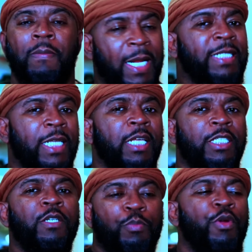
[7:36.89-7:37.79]
I'm not saying
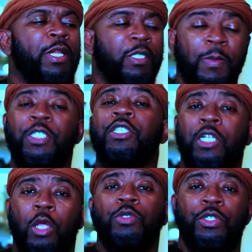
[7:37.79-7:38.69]
she's the prettiest, but she's
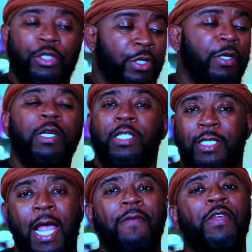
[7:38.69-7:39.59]
closer to the good
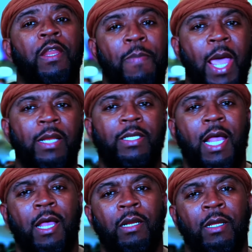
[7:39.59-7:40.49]
side than the bad
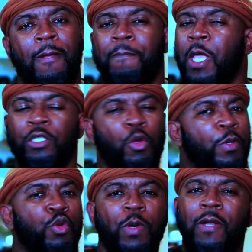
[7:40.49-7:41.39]
side. So
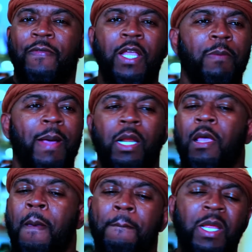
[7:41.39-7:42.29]
when you really think about it,
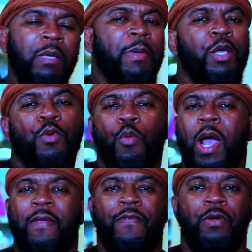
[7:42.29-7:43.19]
many men will
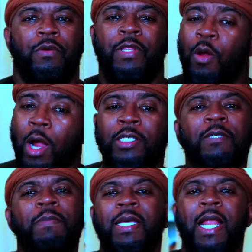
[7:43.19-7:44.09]
wife her. There are
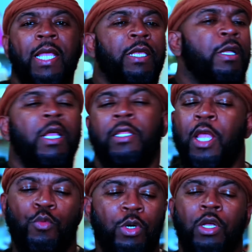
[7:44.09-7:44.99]
some men out here
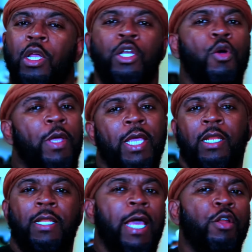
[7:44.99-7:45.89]
that would go ahead
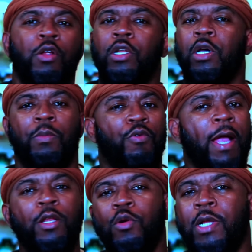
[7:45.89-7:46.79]
and light her club
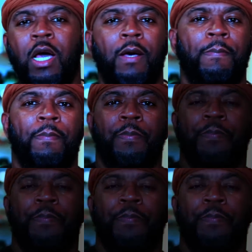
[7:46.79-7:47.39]
right on up.